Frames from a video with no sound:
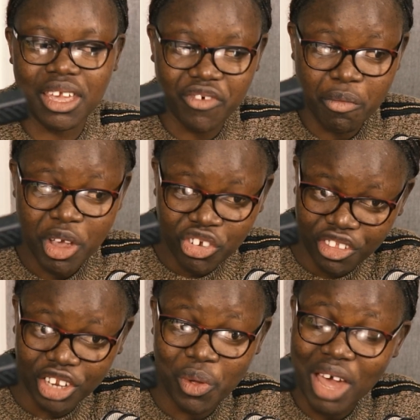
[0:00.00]

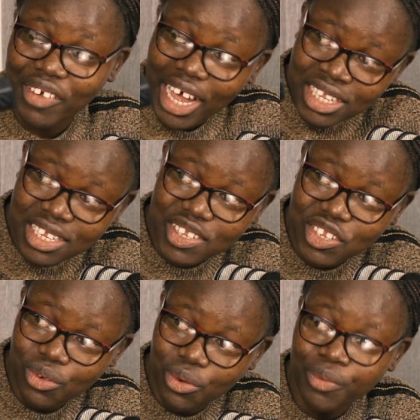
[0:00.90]
information that we have access
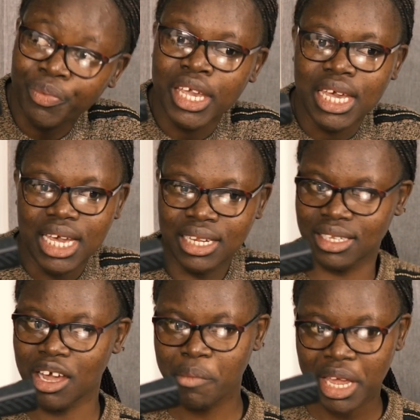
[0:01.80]
to, it
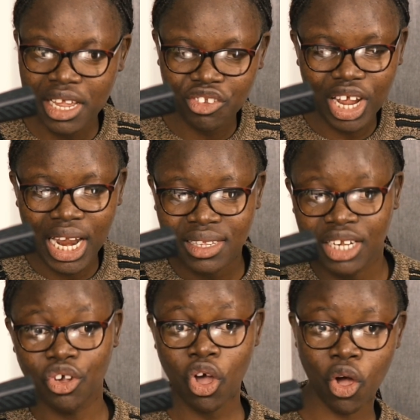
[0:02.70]
has now made us realize
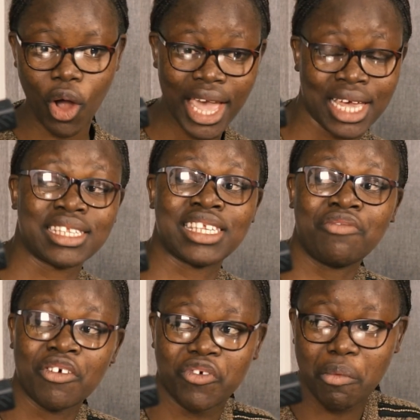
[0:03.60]
that, oh, I can
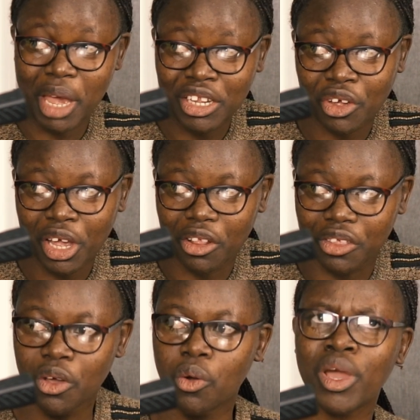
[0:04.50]
suffer from mental
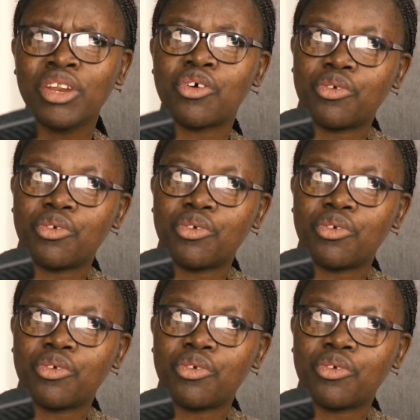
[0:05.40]
health, when